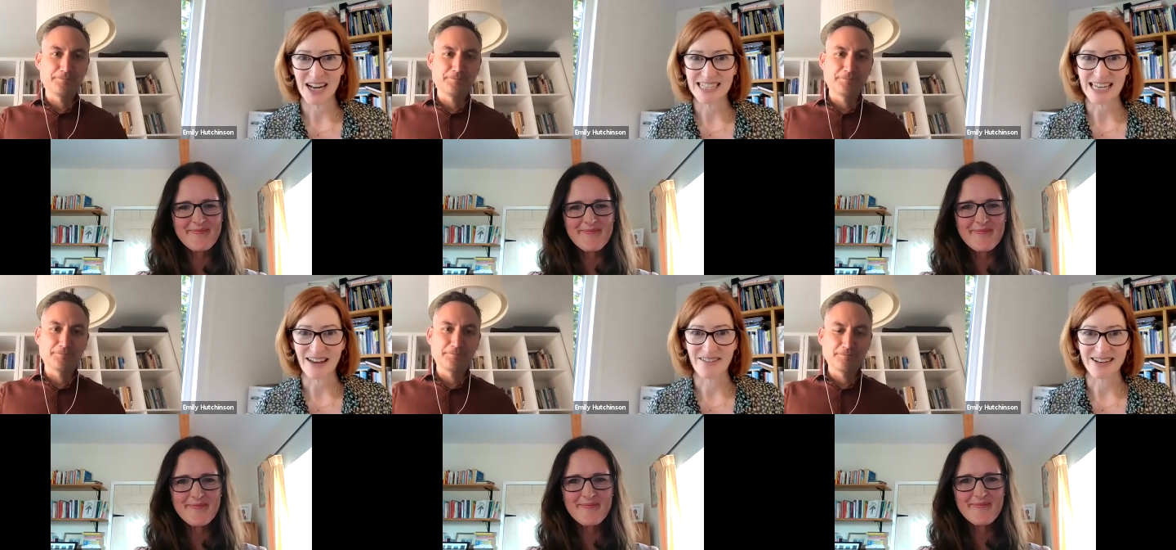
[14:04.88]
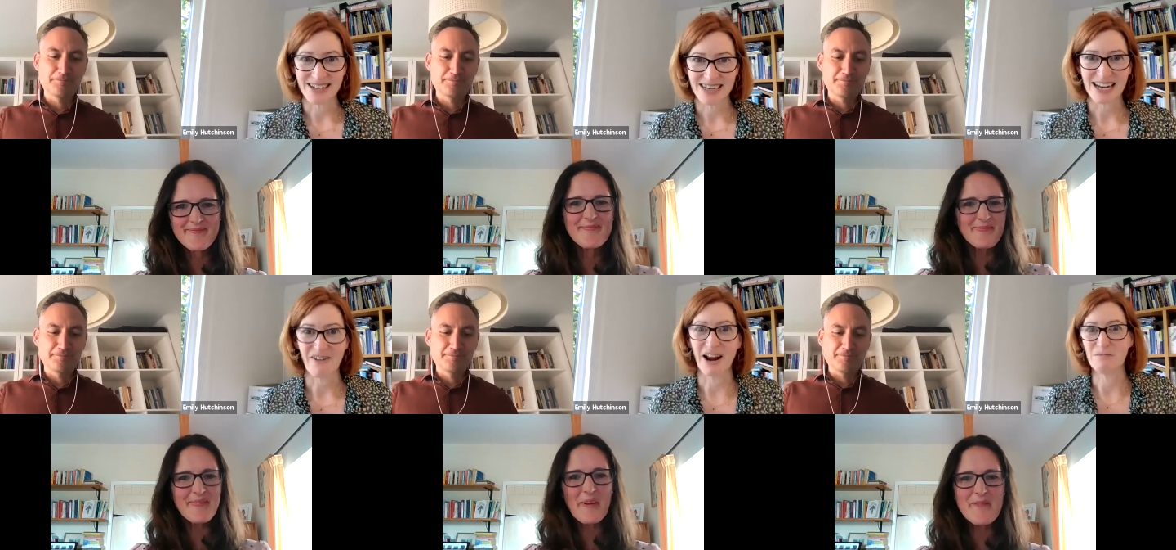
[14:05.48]
Speaker 1: I take that one,
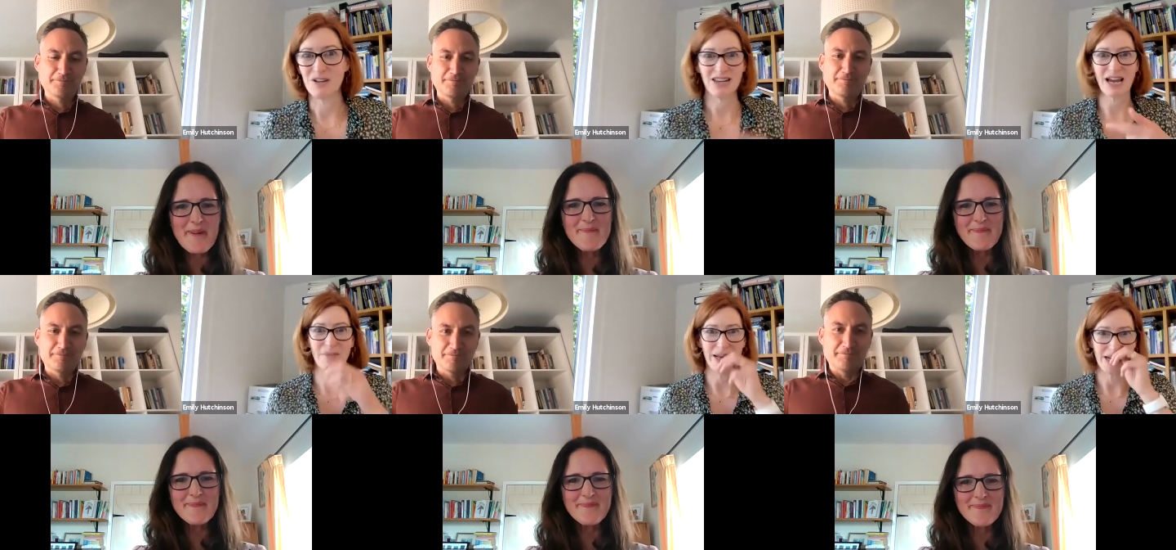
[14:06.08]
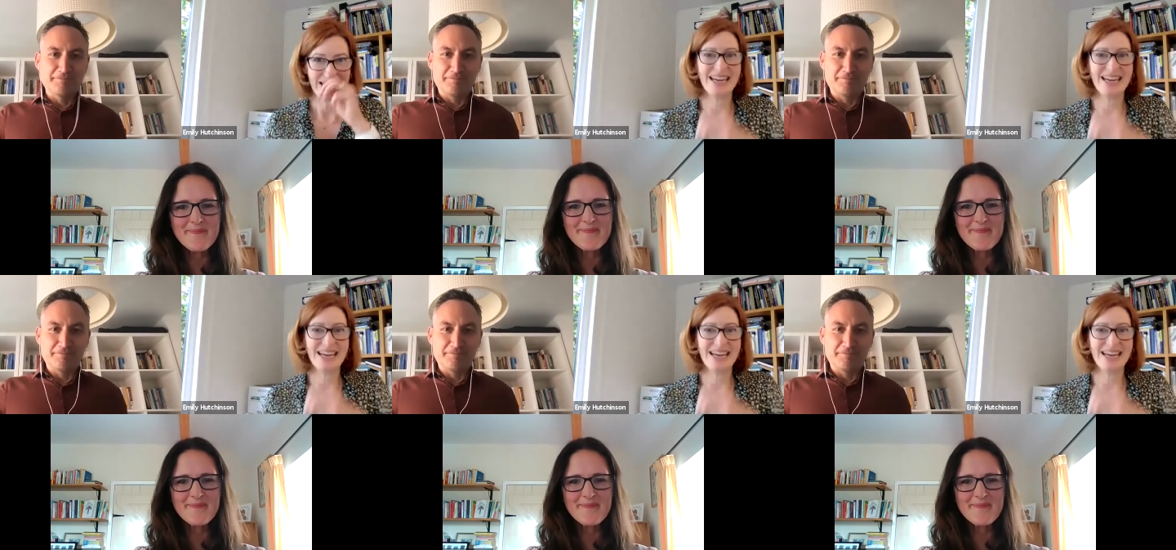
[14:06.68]
Caroline? Sure. I mean,